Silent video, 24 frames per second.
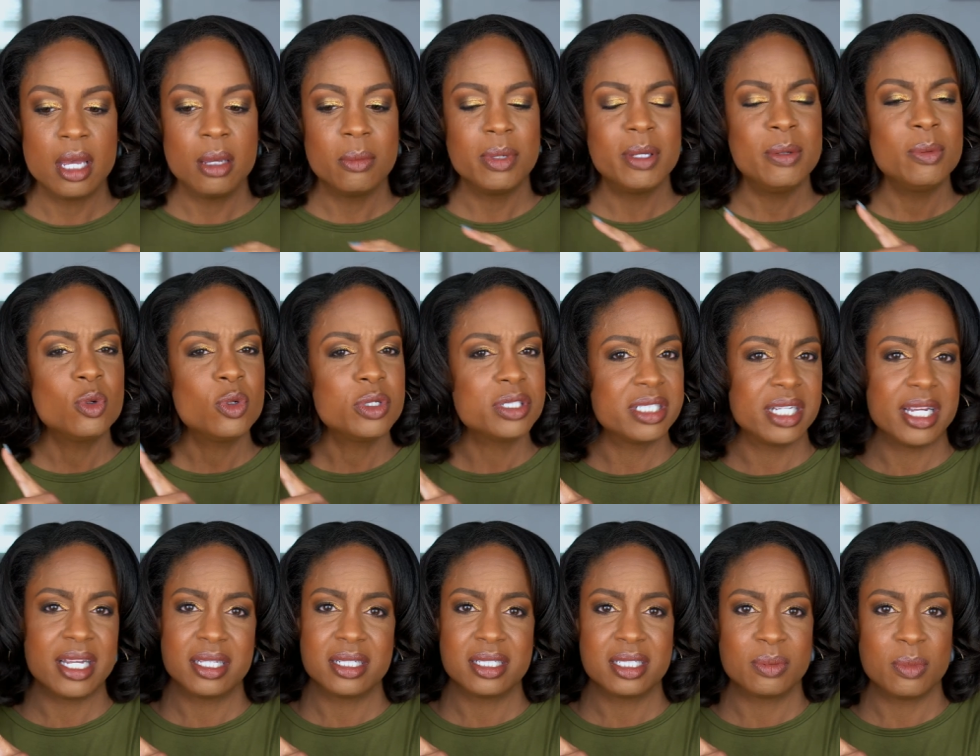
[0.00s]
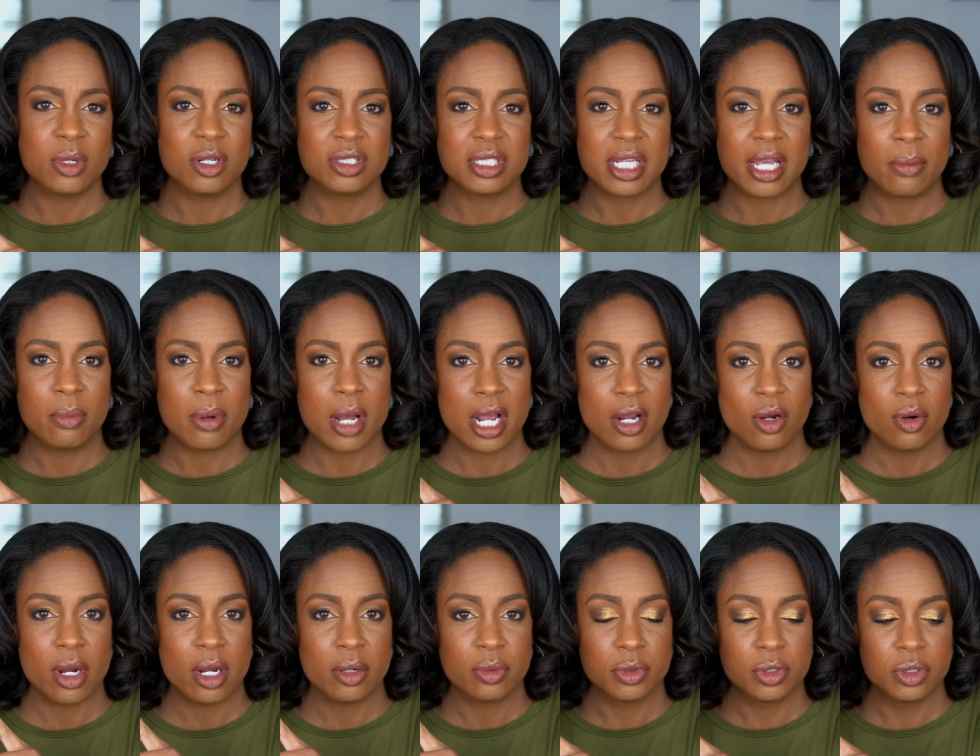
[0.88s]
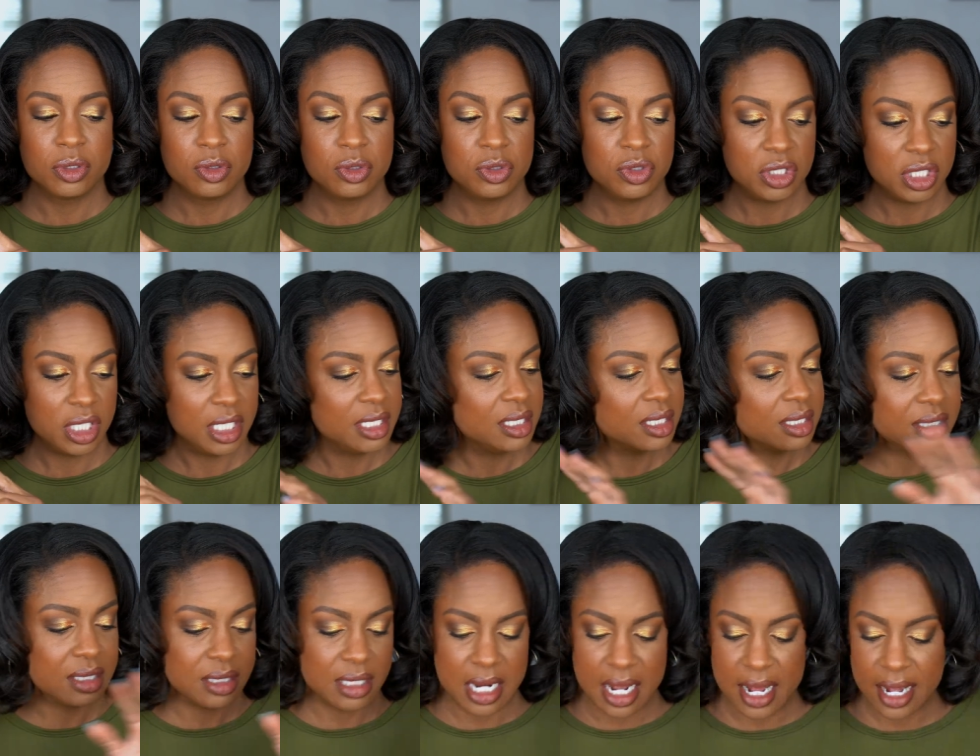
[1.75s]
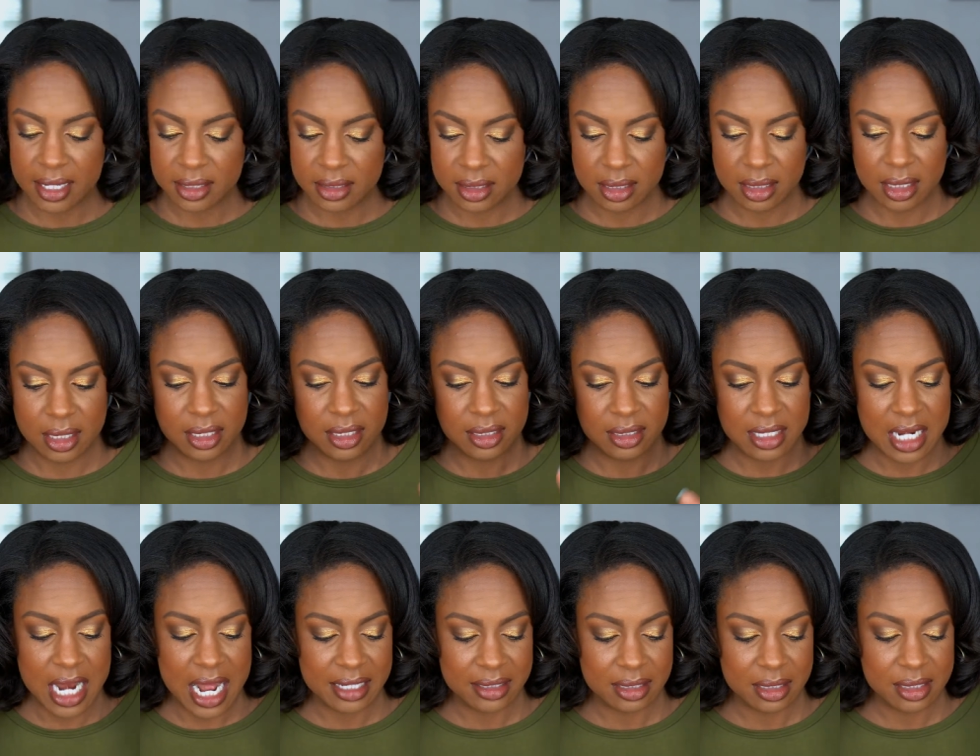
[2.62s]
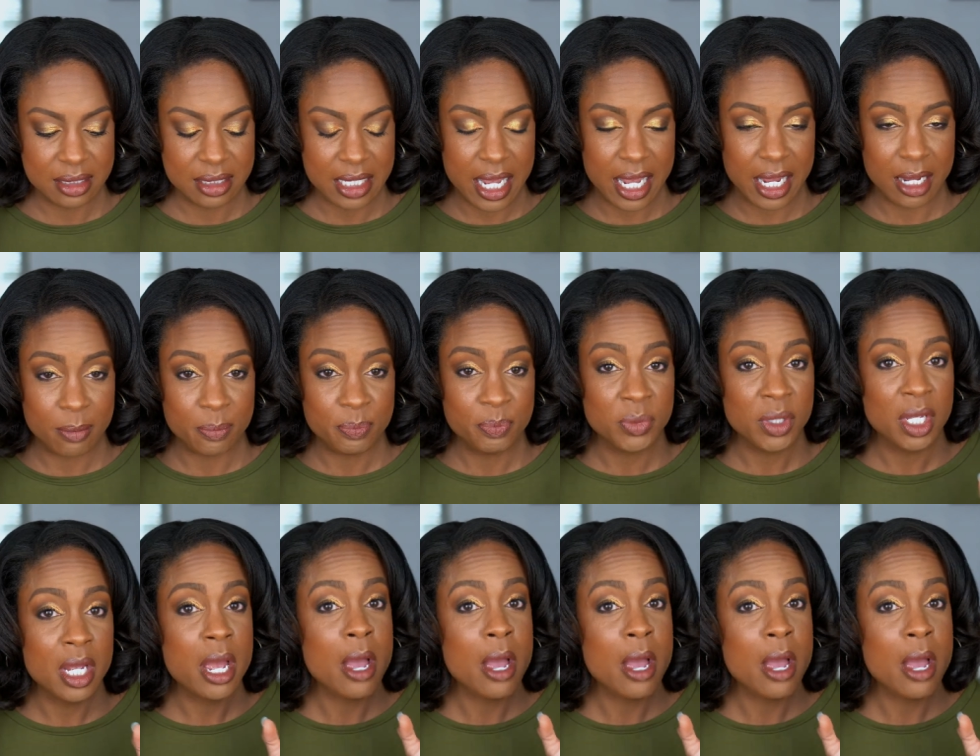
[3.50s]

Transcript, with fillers: People were saying this smells like Baccarat Rouge. It does not. It is not the same.